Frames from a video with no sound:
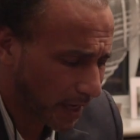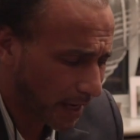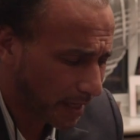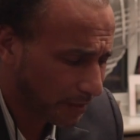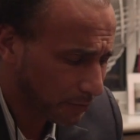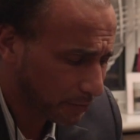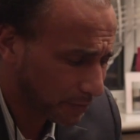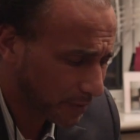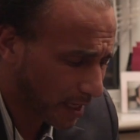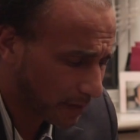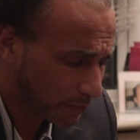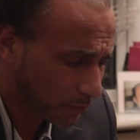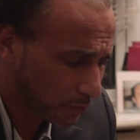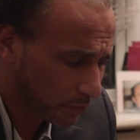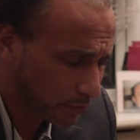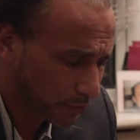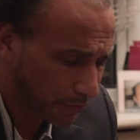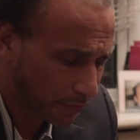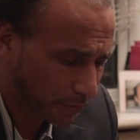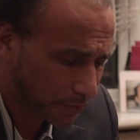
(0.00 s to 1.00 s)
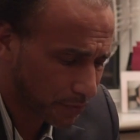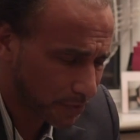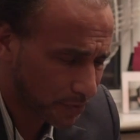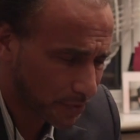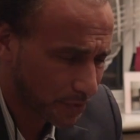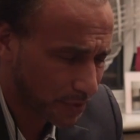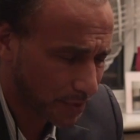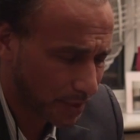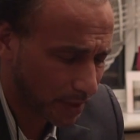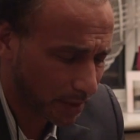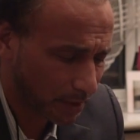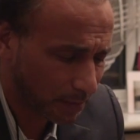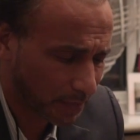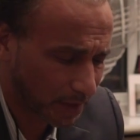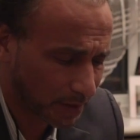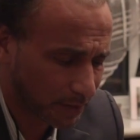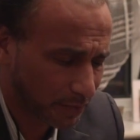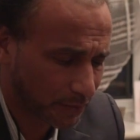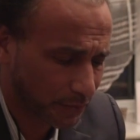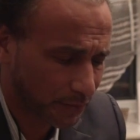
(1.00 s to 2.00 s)
I don't have all the verses here,
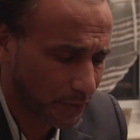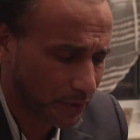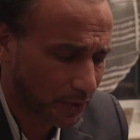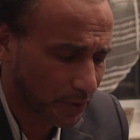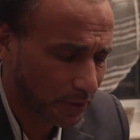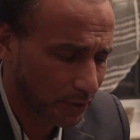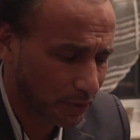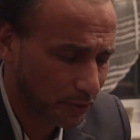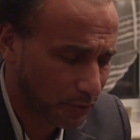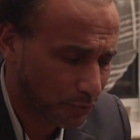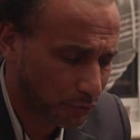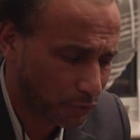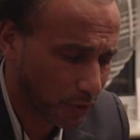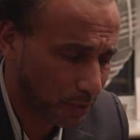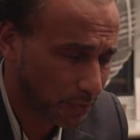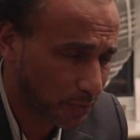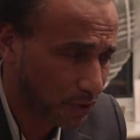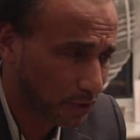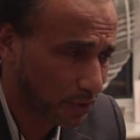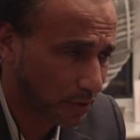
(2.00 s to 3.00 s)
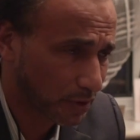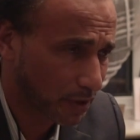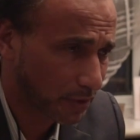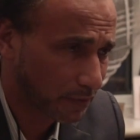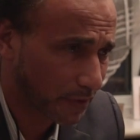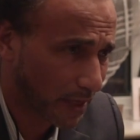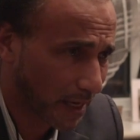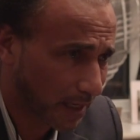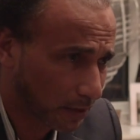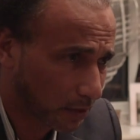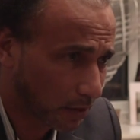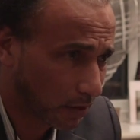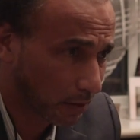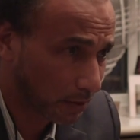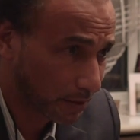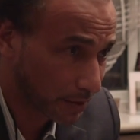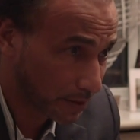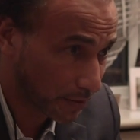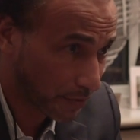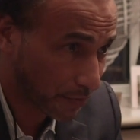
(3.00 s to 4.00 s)
but the prohibition of
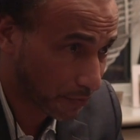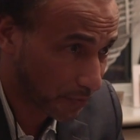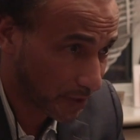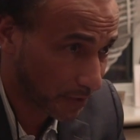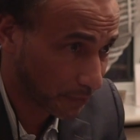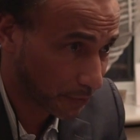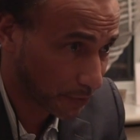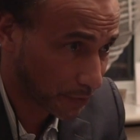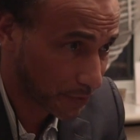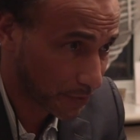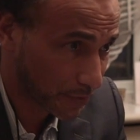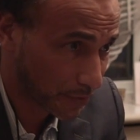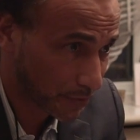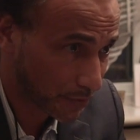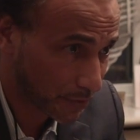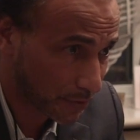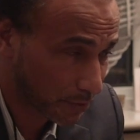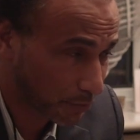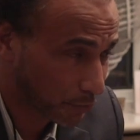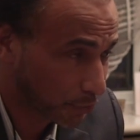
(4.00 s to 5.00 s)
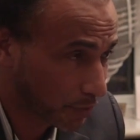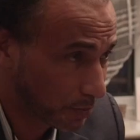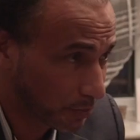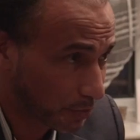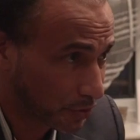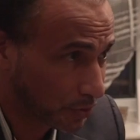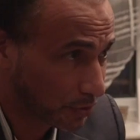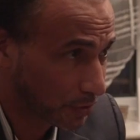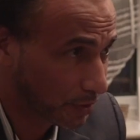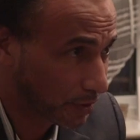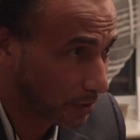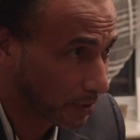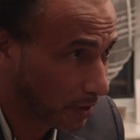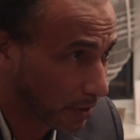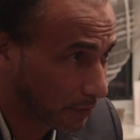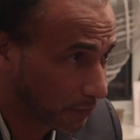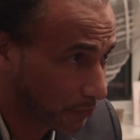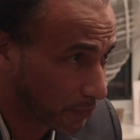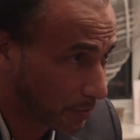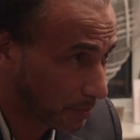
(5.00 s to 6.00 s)
alcohol is 3 verses. The prohibition
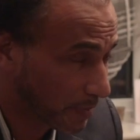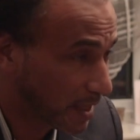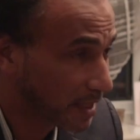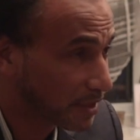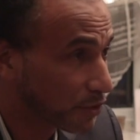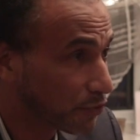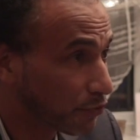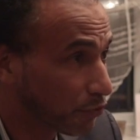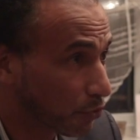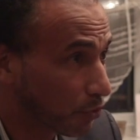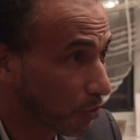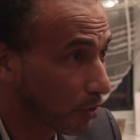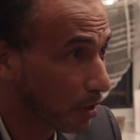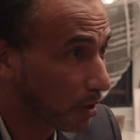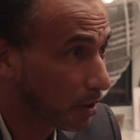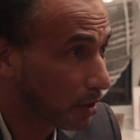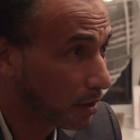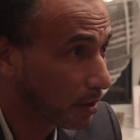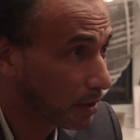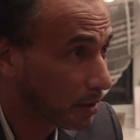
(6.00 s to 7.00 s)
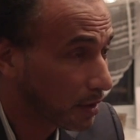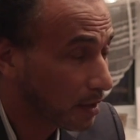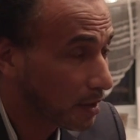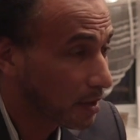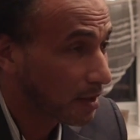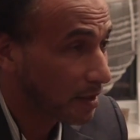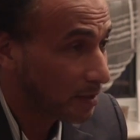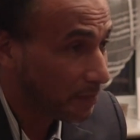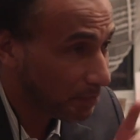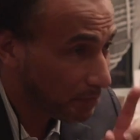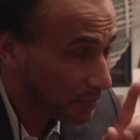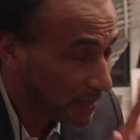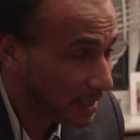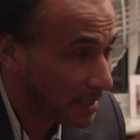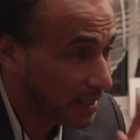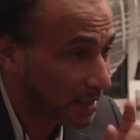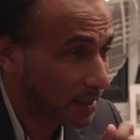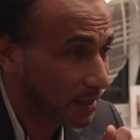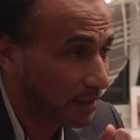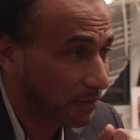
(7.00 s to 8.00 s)
of riba is 4.
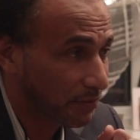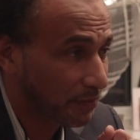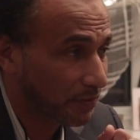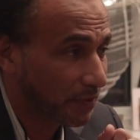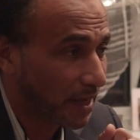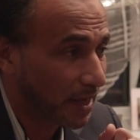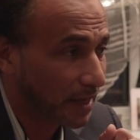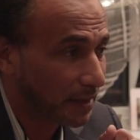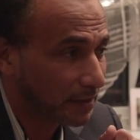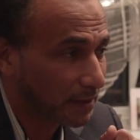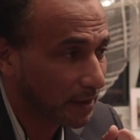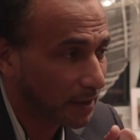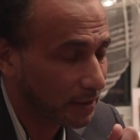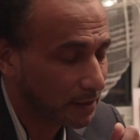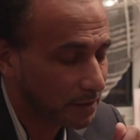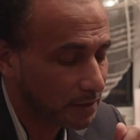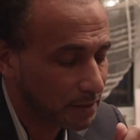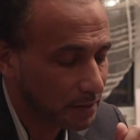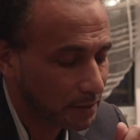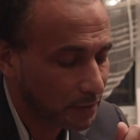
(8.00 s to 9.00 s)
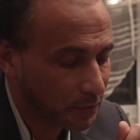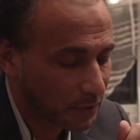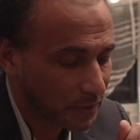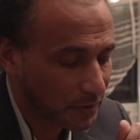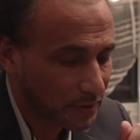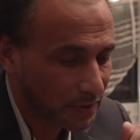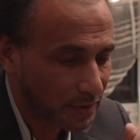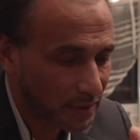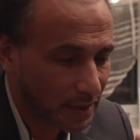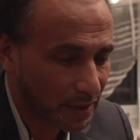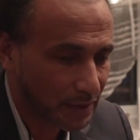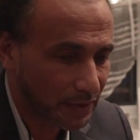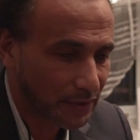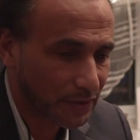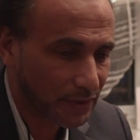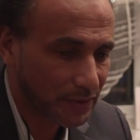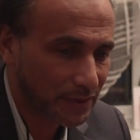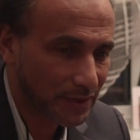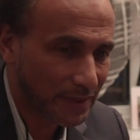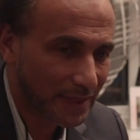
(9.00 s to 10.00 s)
Meaning, in fact, that once again,
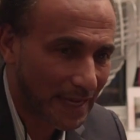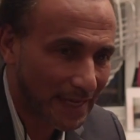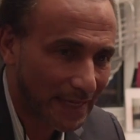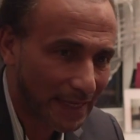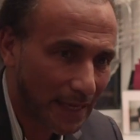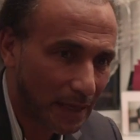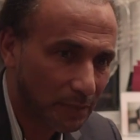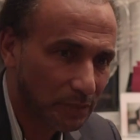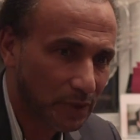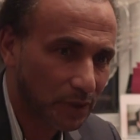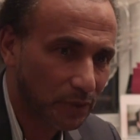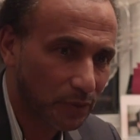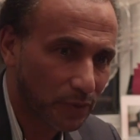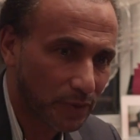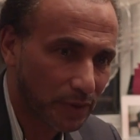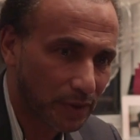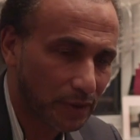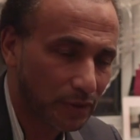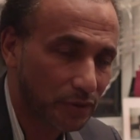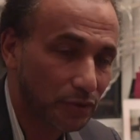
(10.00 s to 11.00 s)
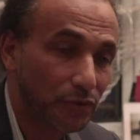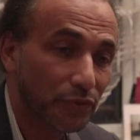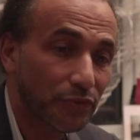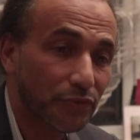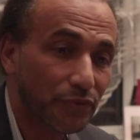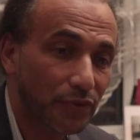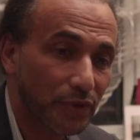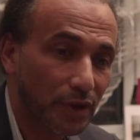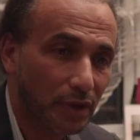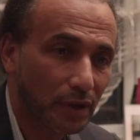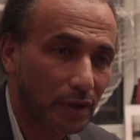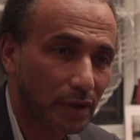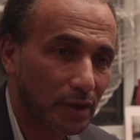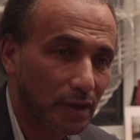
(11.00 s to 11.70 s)
there is a dynamic within the fiqh,